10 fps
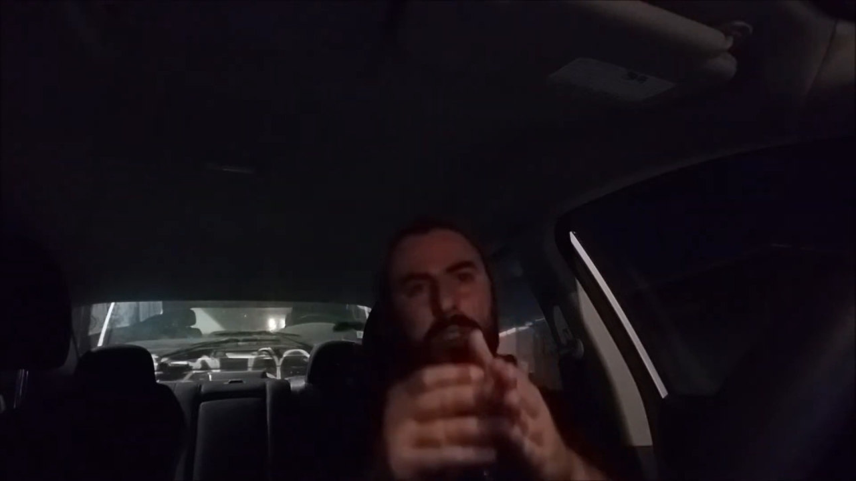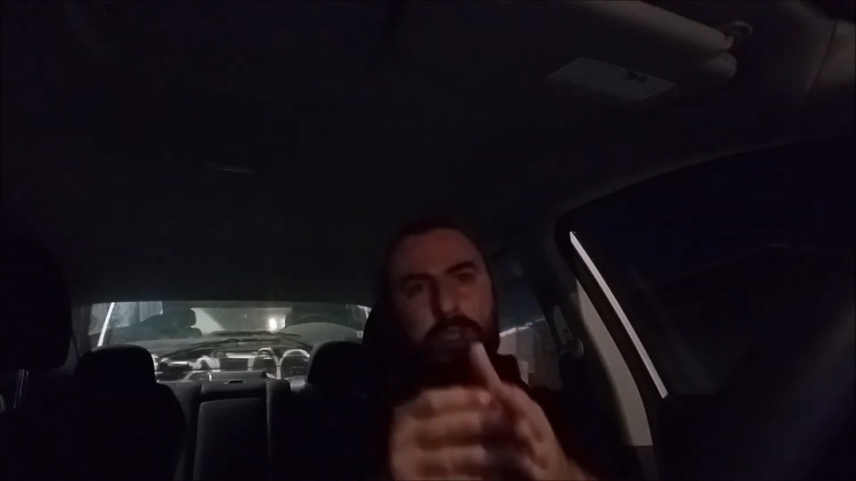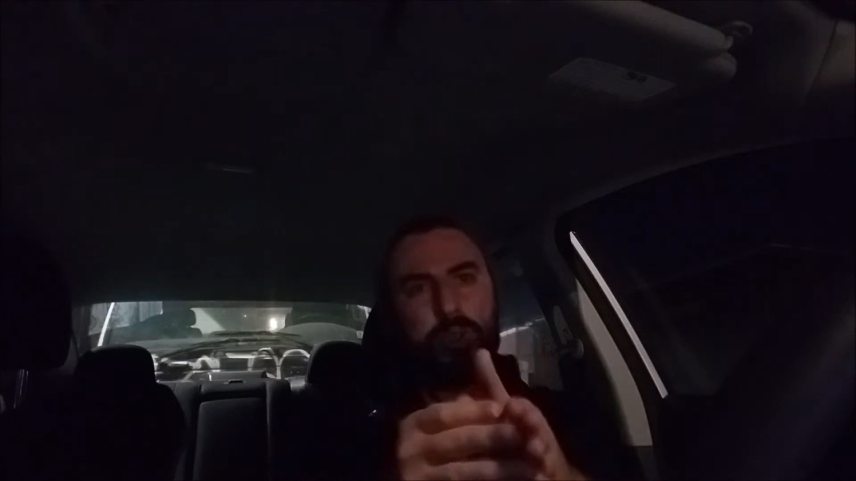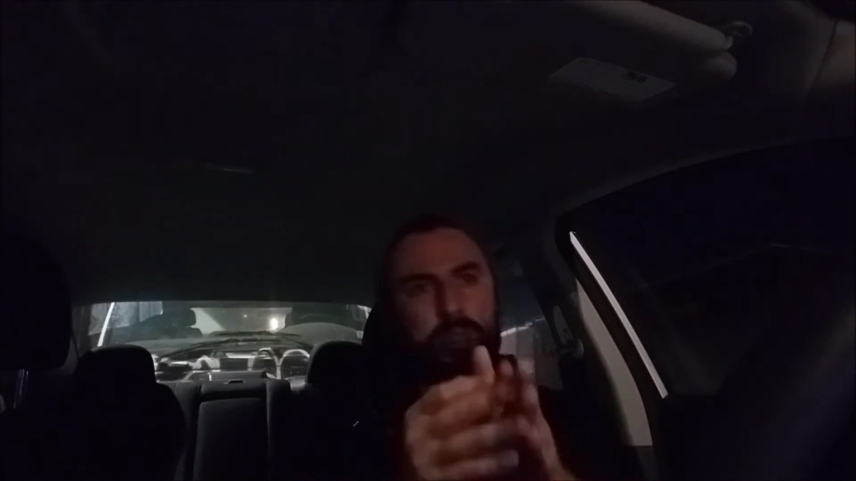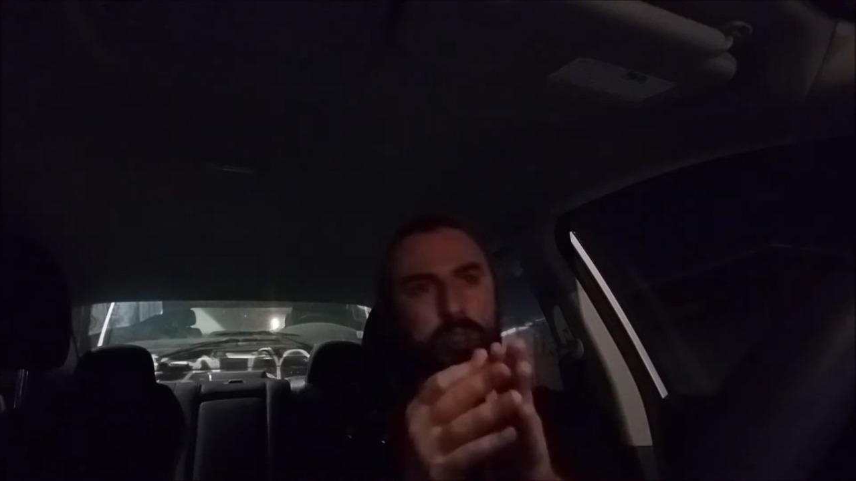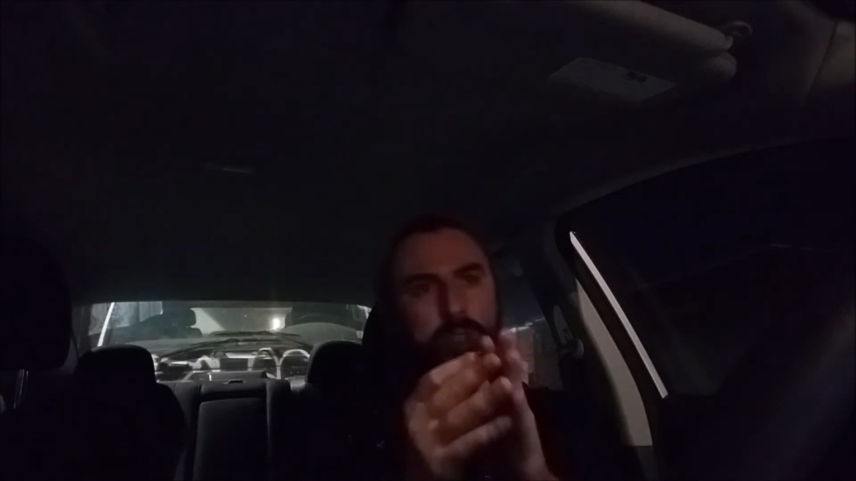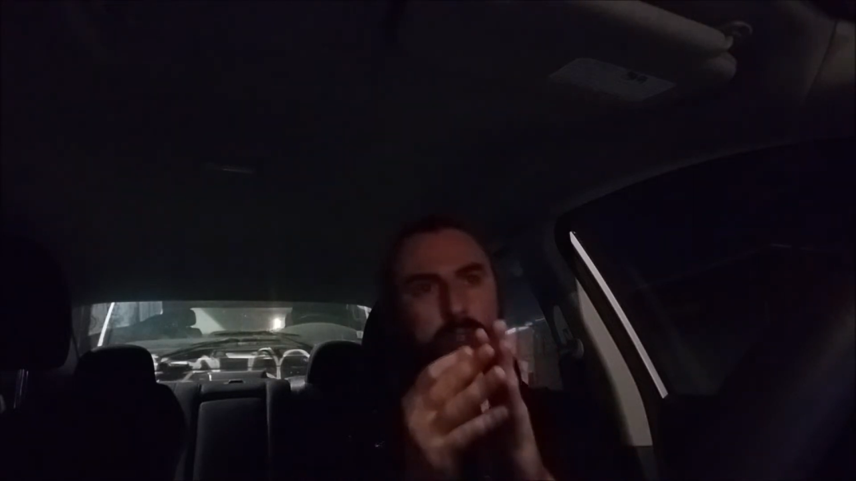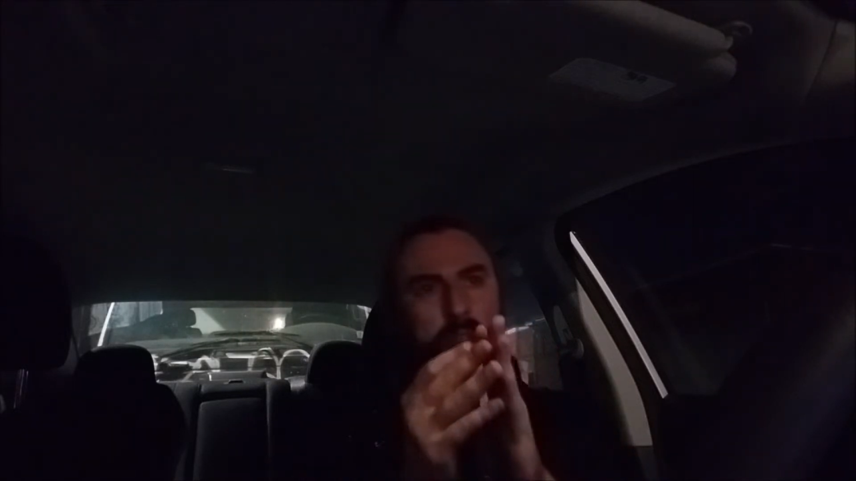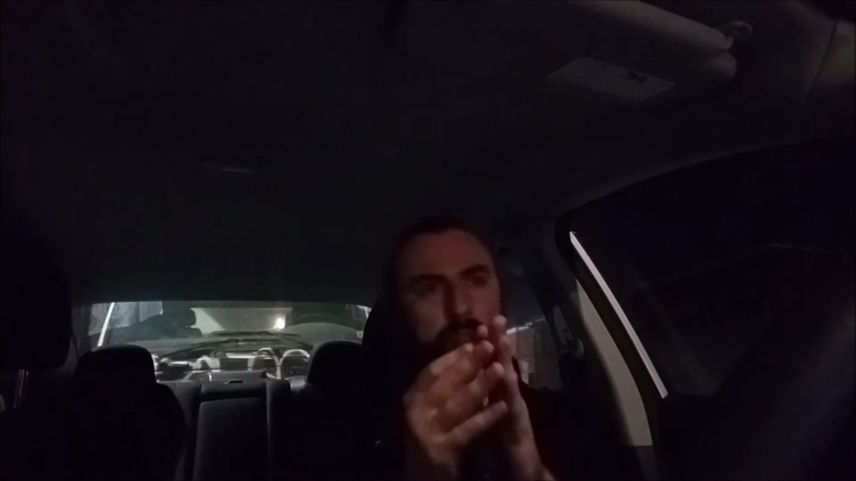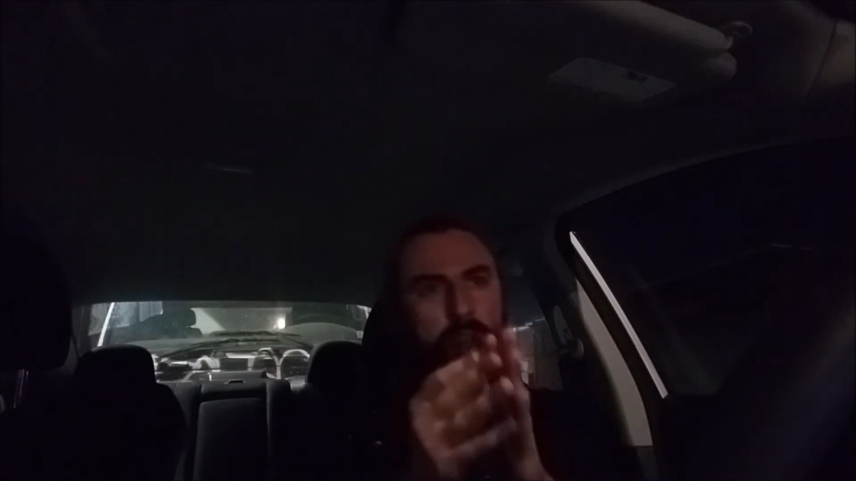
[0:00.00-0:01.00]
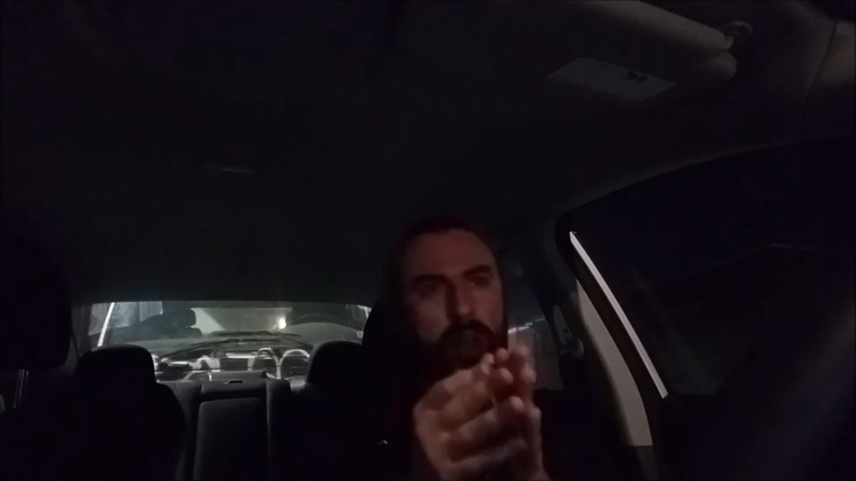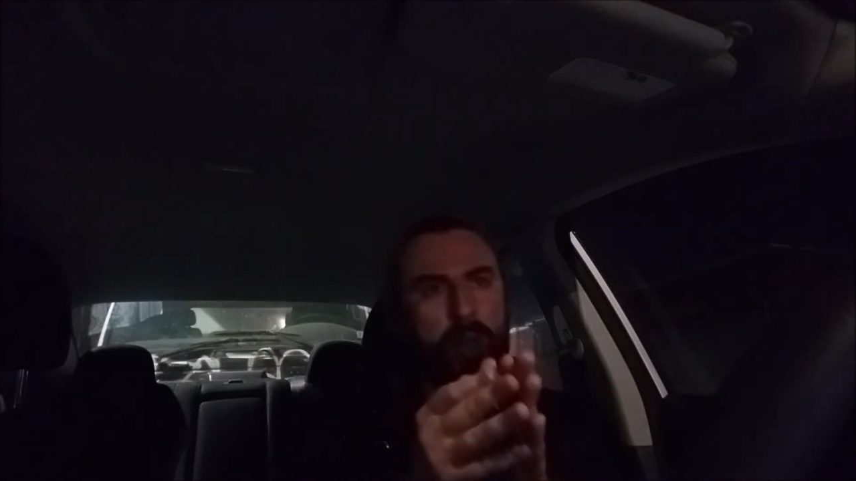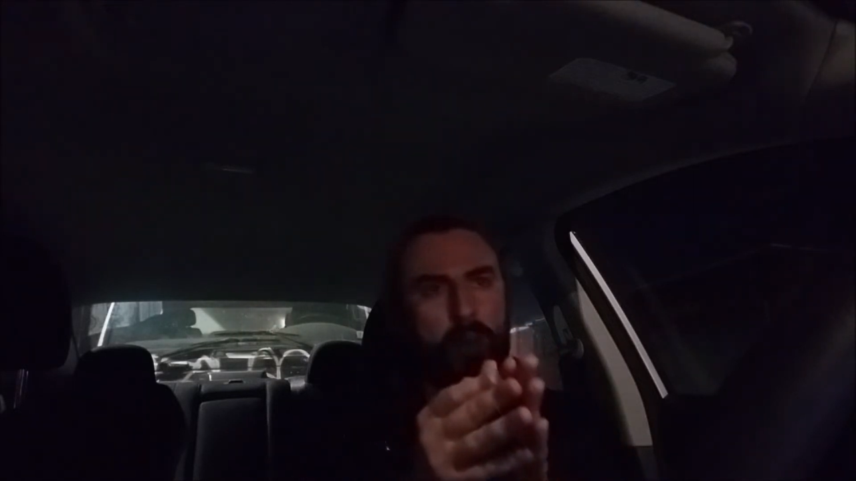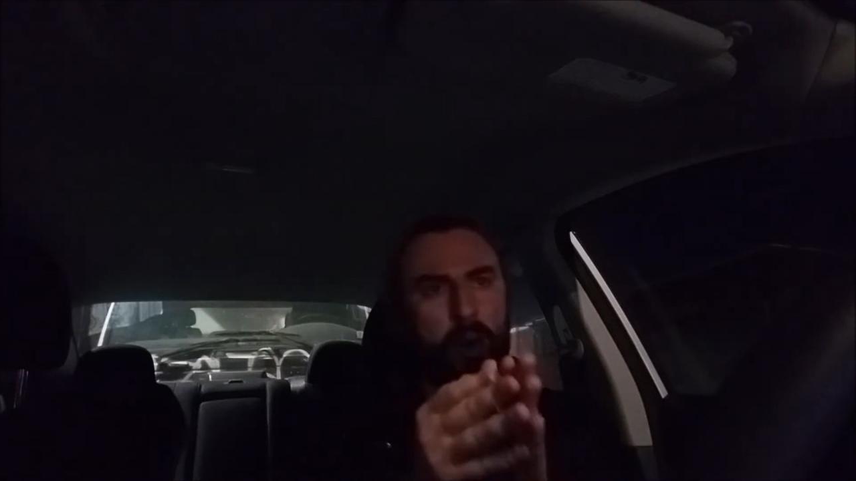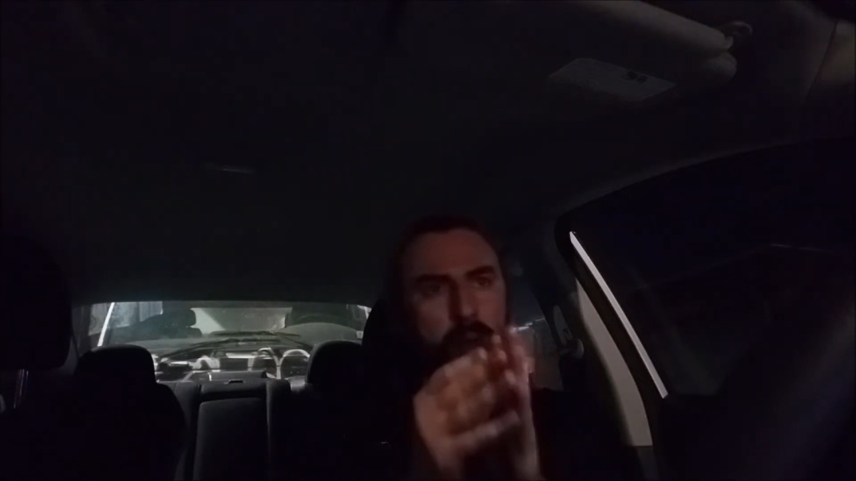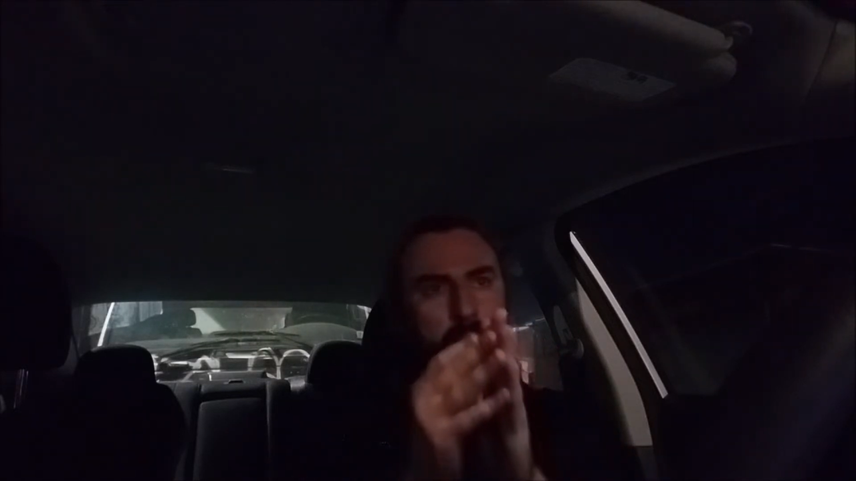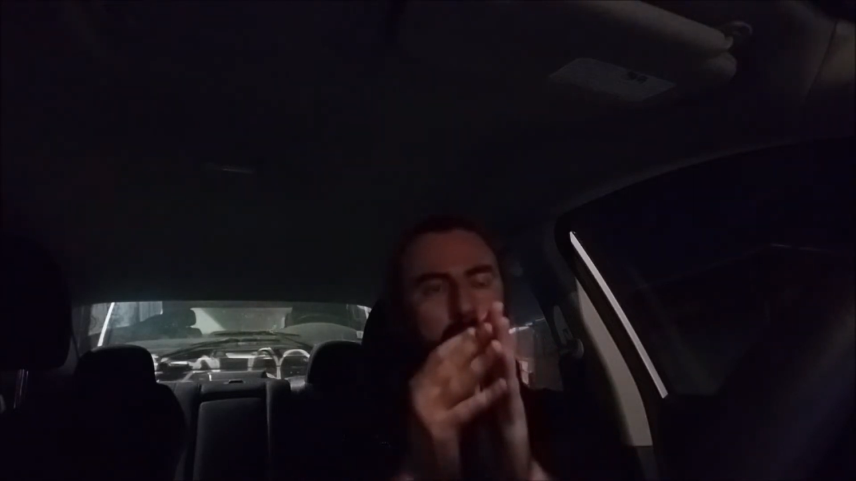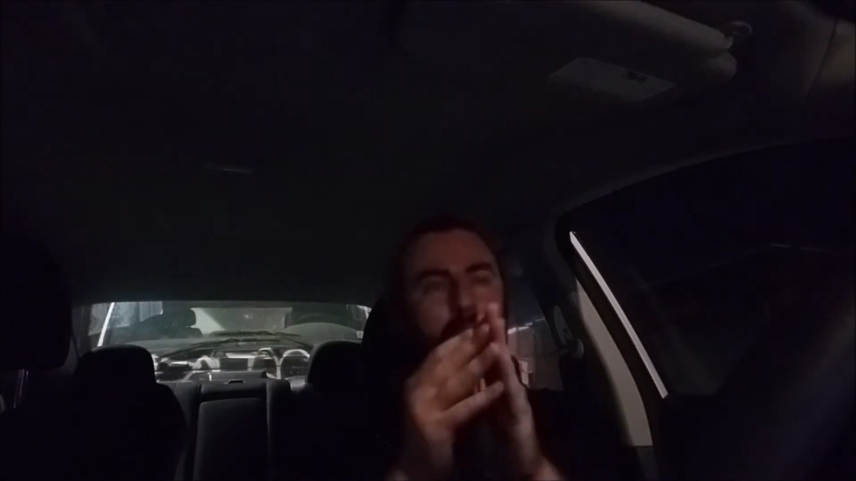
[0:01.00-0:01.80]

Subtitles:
Jews. There's a genetic marker.